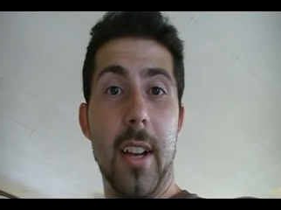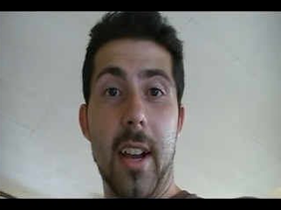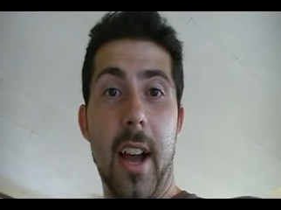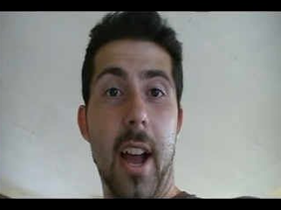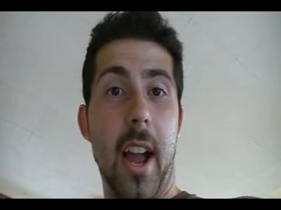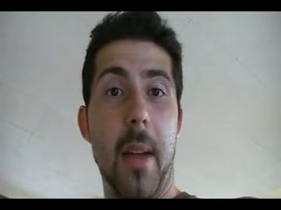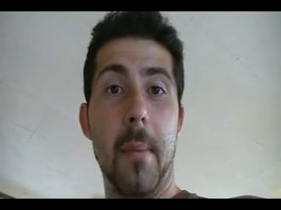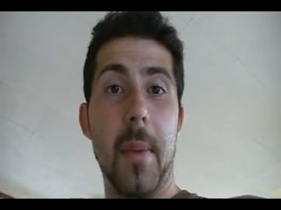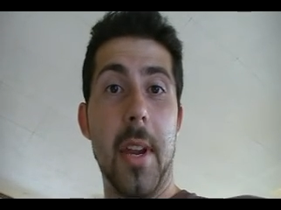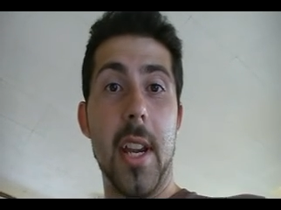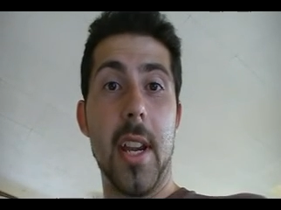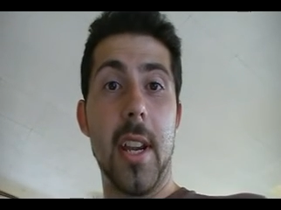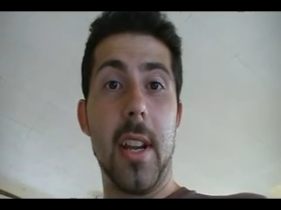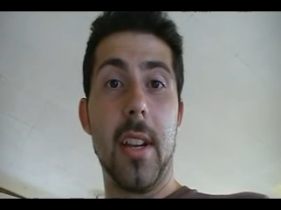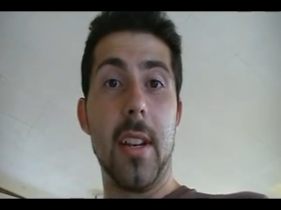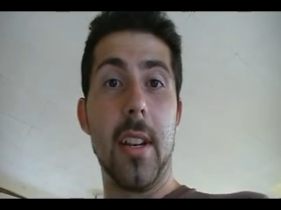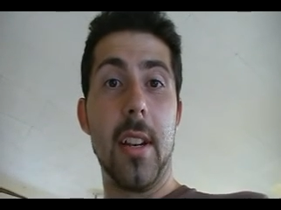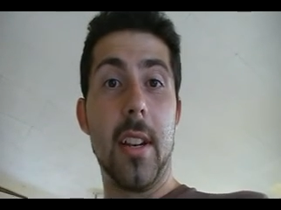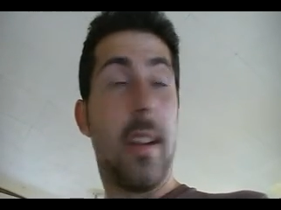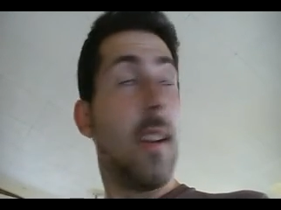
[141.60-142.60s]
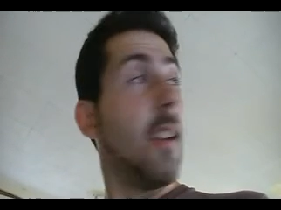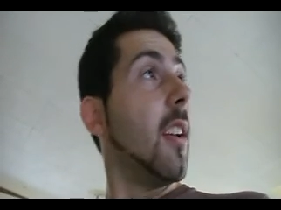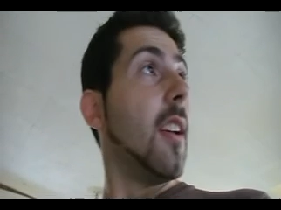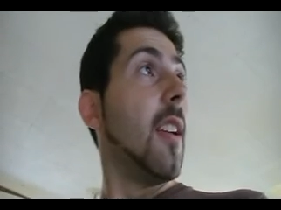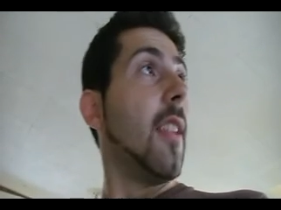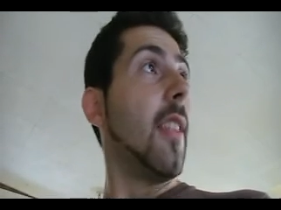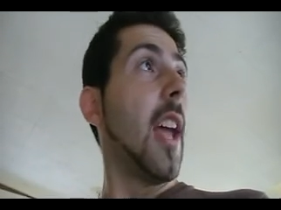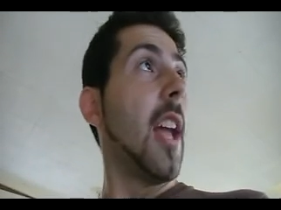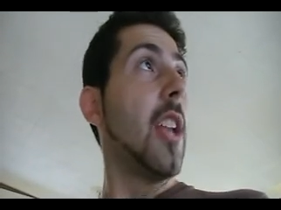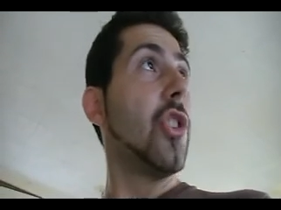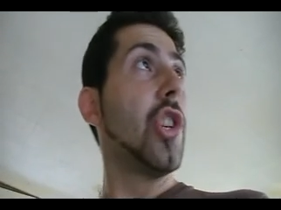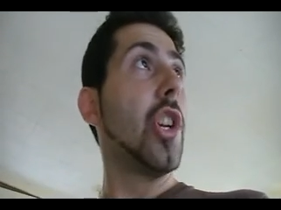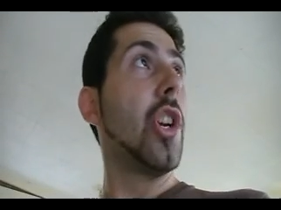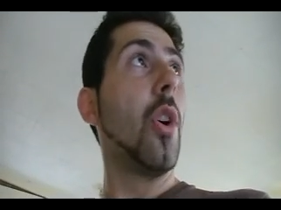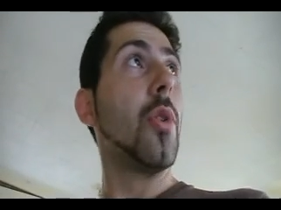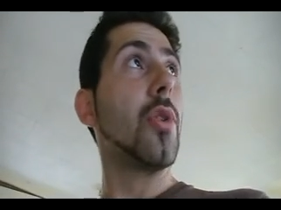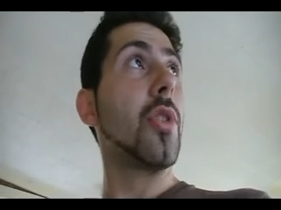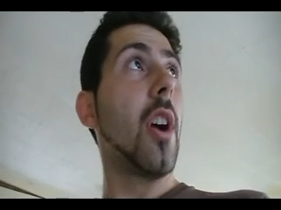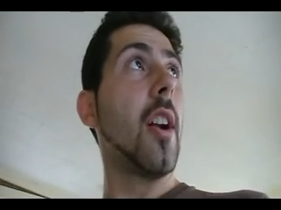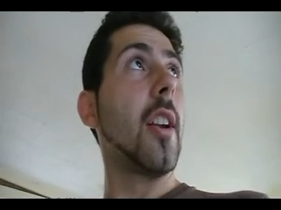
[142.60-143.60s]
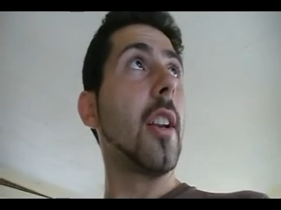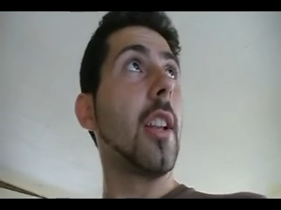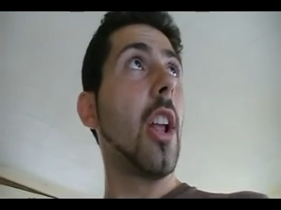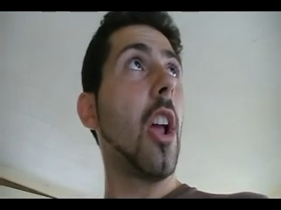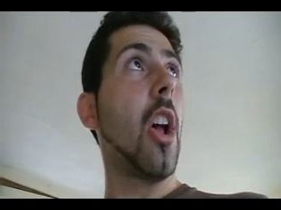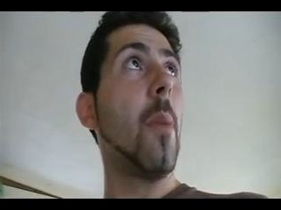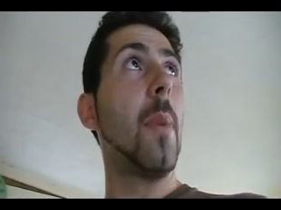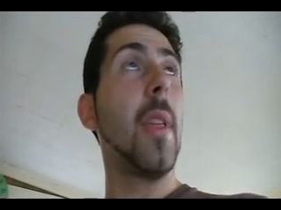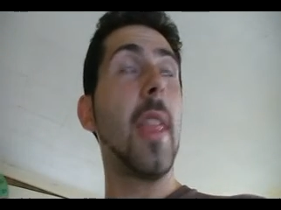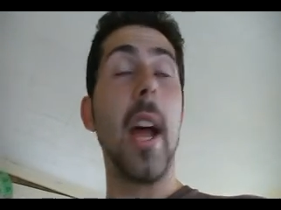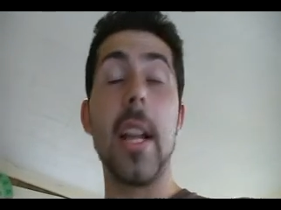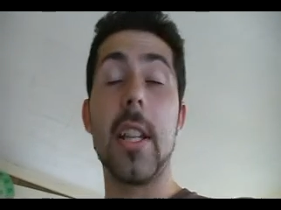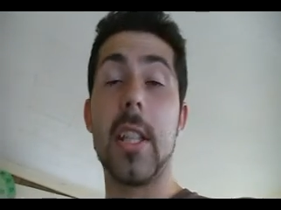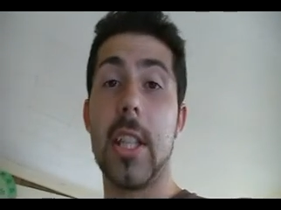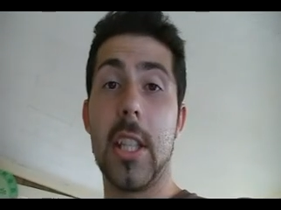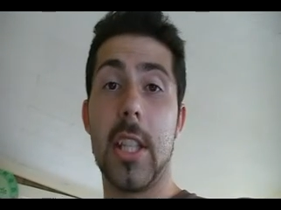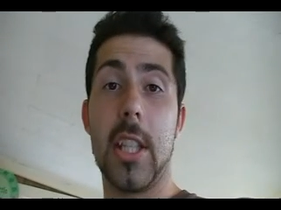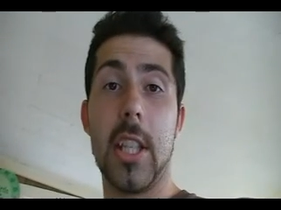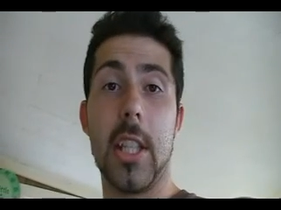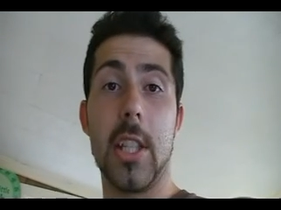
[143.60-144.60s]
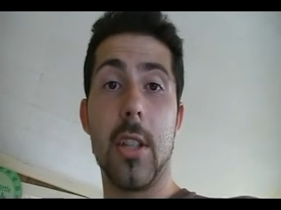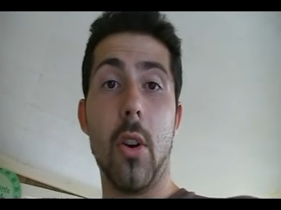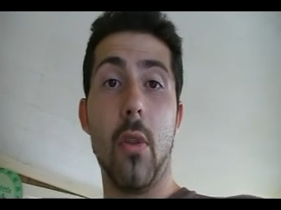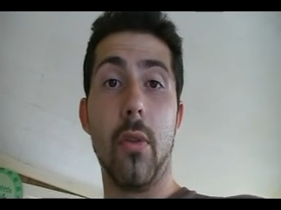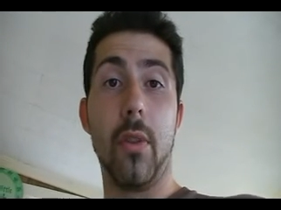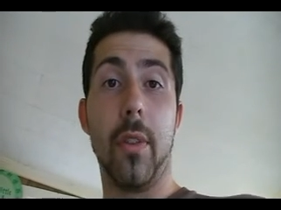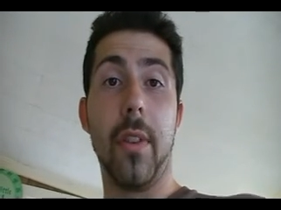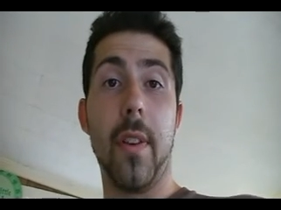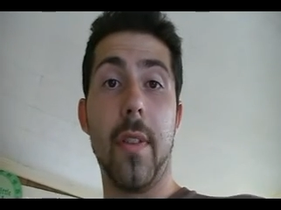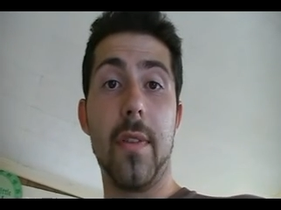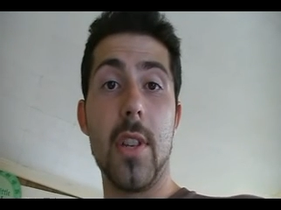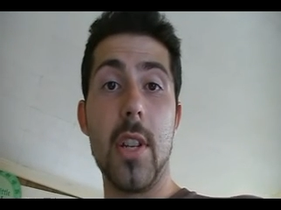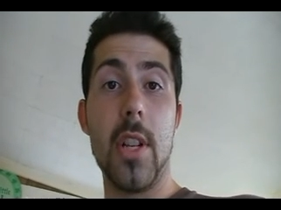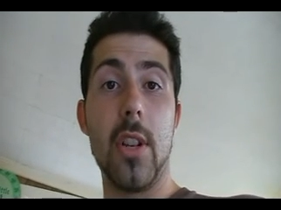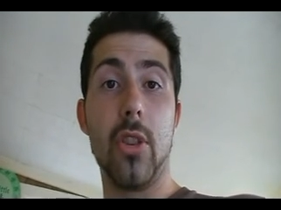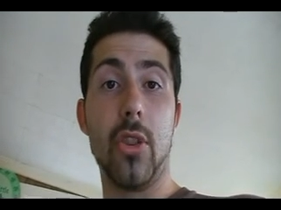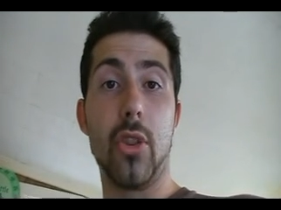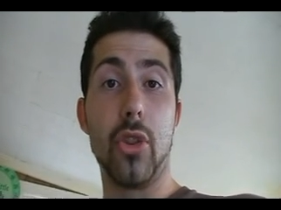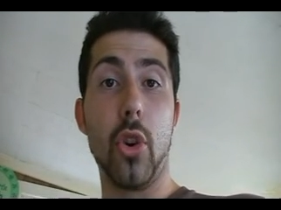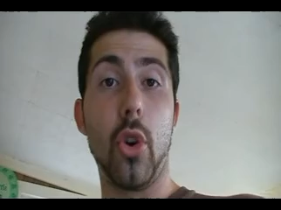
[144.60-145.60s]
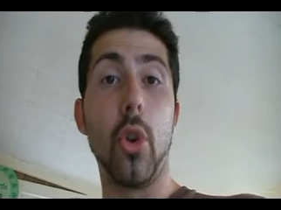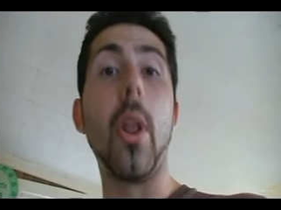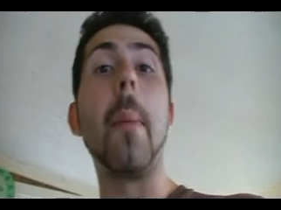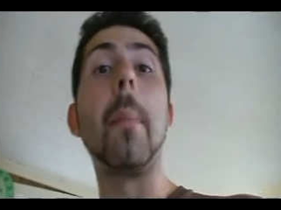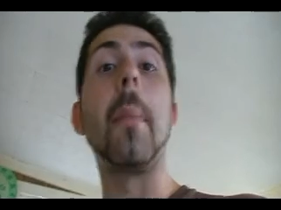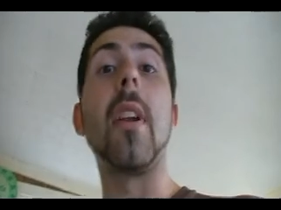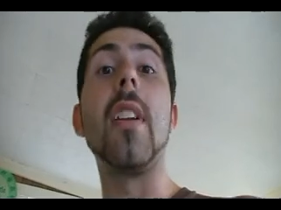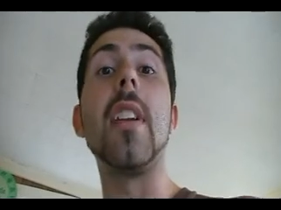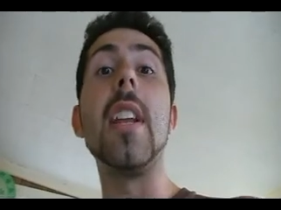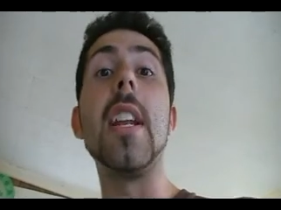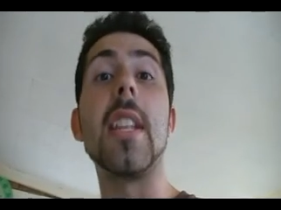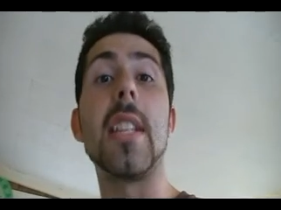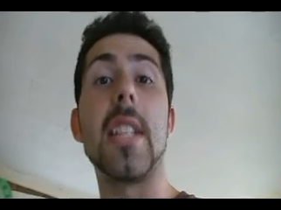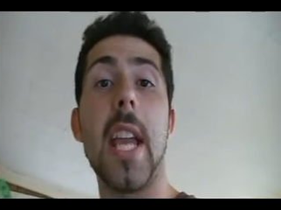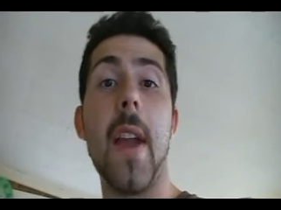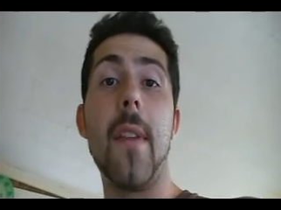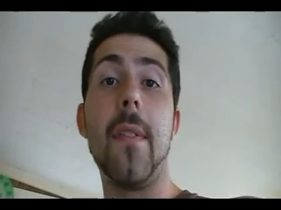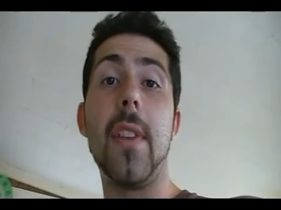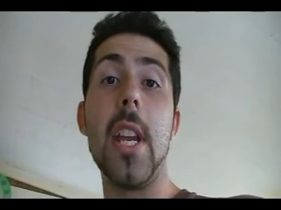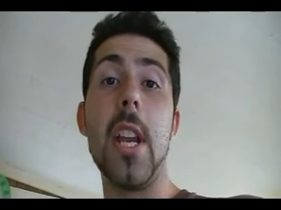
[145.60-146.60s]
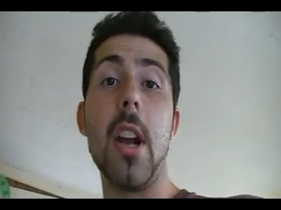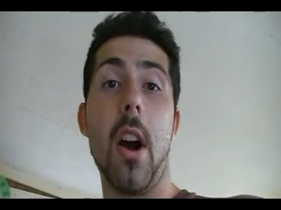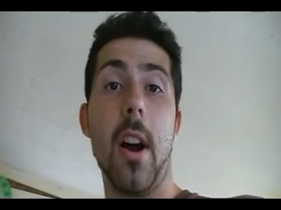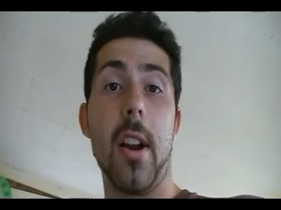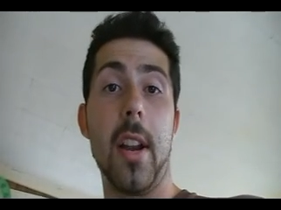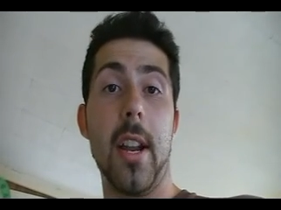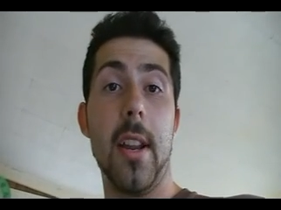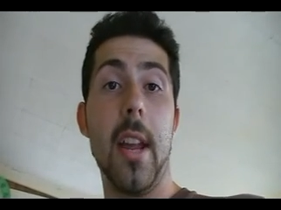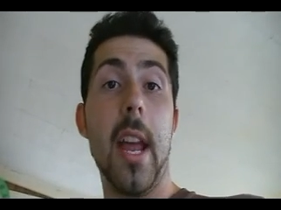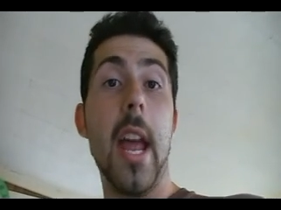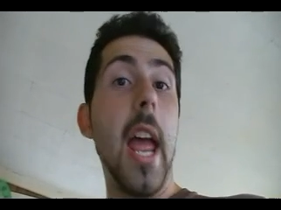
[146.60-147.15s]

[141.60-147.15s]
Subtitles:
I mean... Then she goes on to tell me that since it's over 15 years old, I'm going to need a safety on it